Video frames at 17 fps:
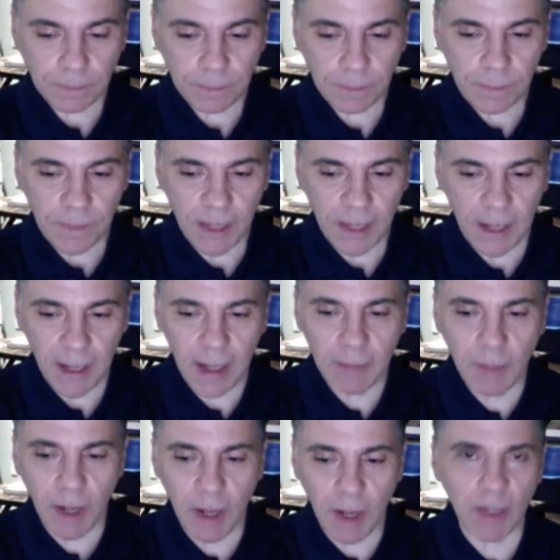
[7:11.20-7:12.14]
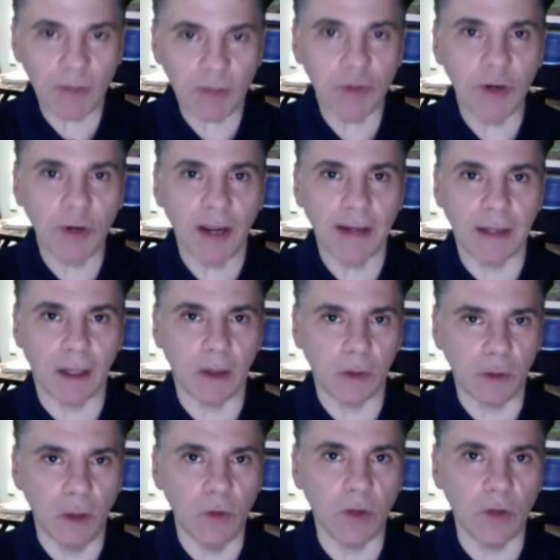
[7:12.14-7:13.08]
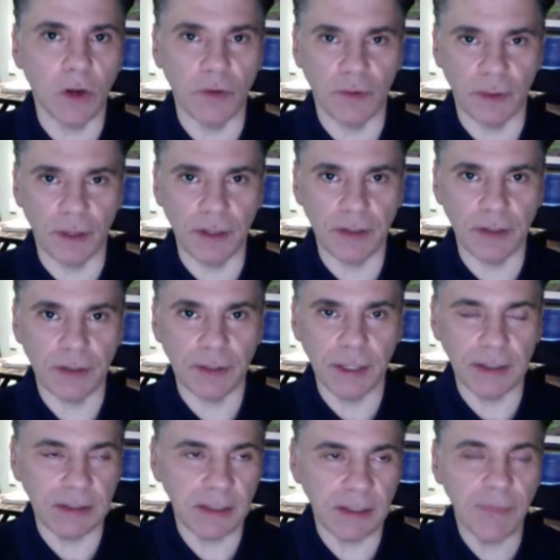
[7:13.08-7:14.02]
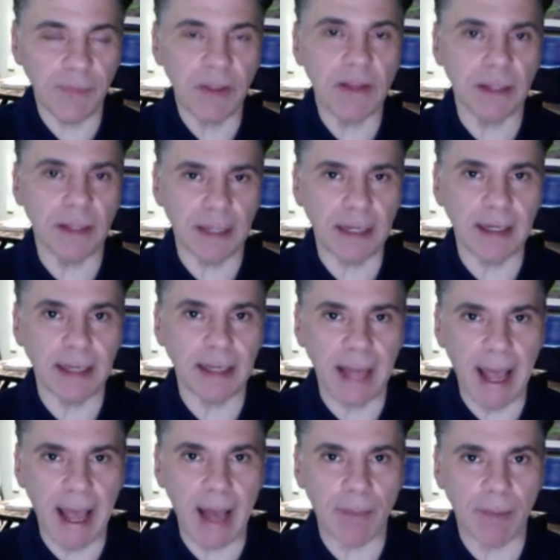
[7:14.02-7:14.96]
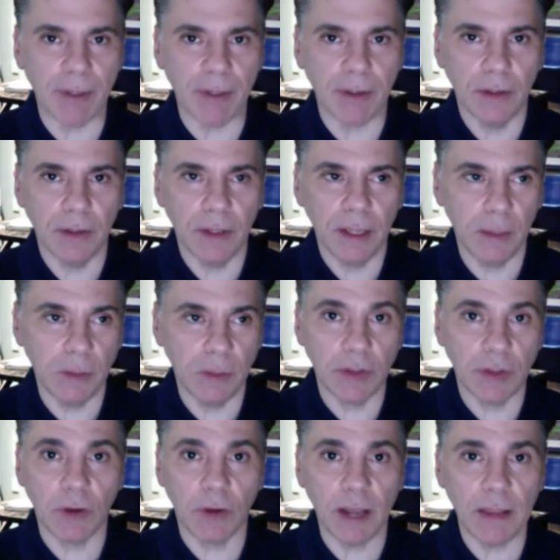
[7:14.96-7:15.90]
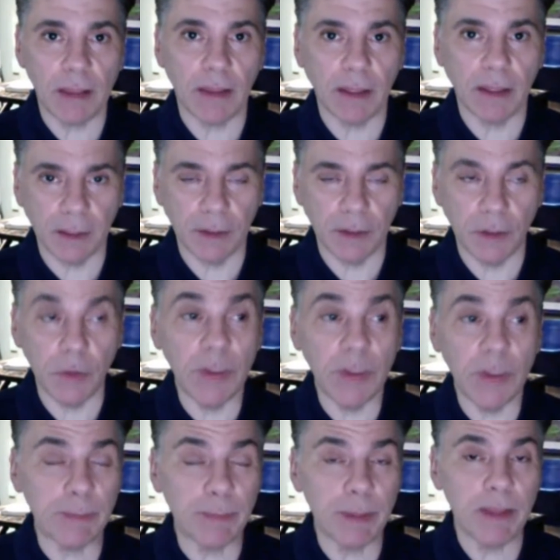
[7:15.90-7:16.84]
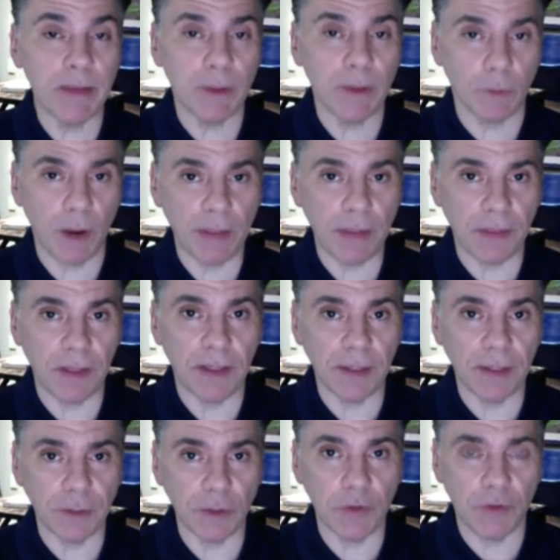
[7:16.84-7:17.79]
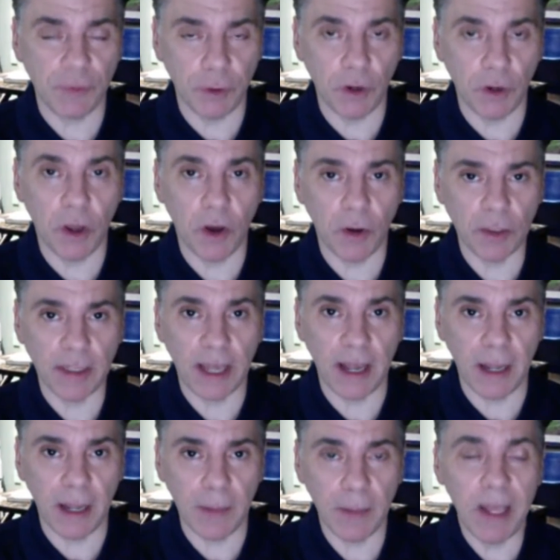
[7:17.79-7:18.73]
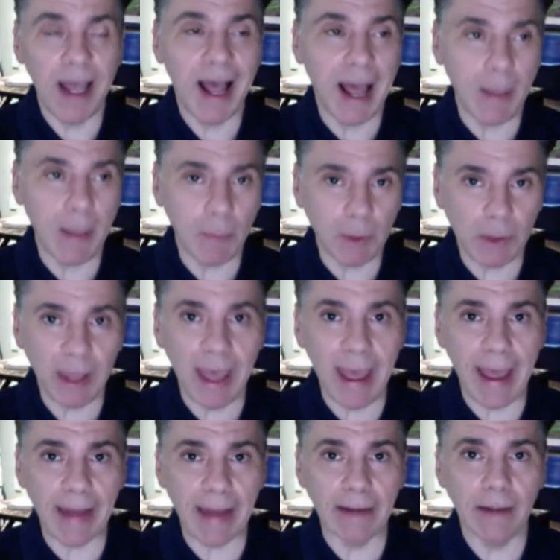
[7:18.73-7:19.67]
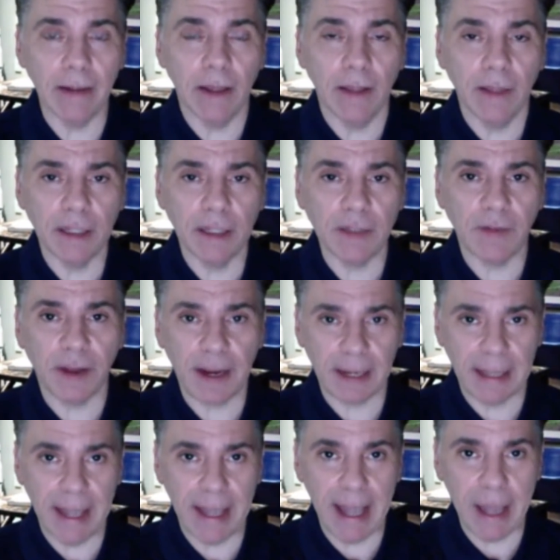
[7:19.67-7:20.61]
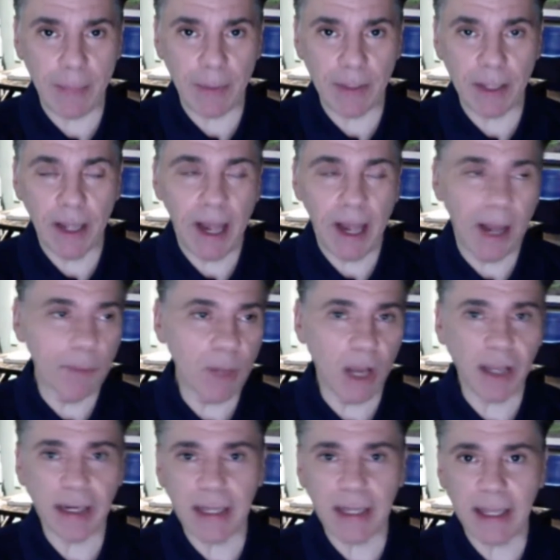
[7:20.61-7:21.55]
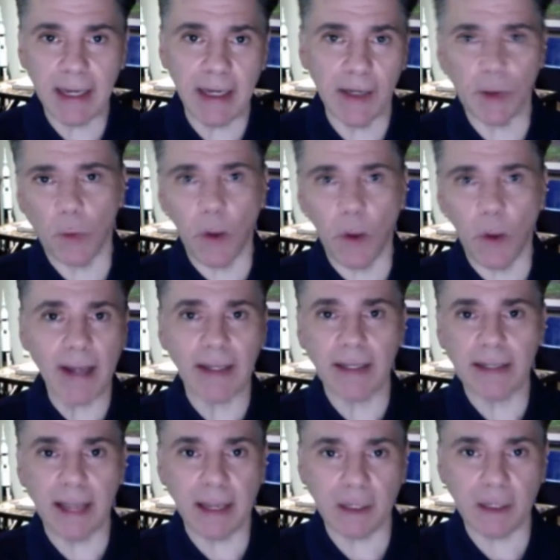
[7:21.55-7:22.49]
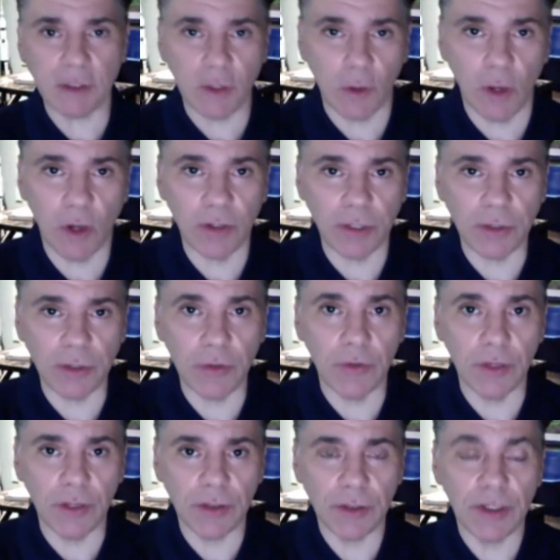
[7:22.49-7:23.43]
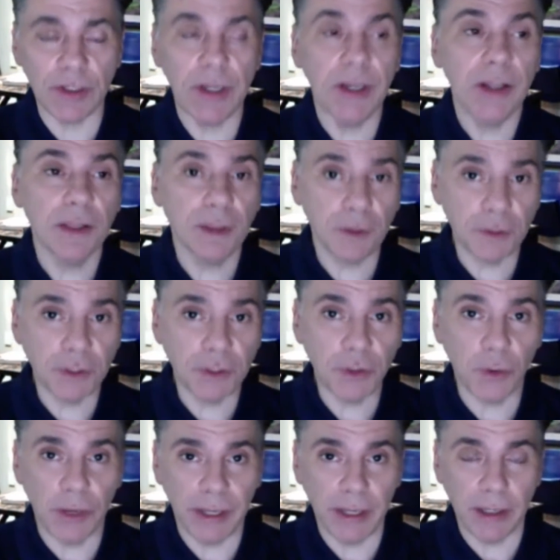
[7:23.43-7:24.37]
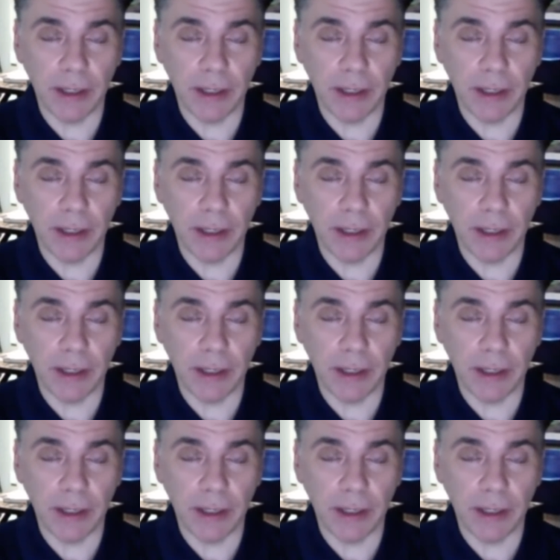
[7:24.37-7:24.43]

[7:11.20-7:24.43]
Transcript: I'm, I'm not trying to gloat over this. It's something that needed to happen. It was the right thing to do. It's been the right thing to do for a long time. I'm glad that it's finally happened. I'm not going to get into the, why did it take you so long to do this? They're doing it.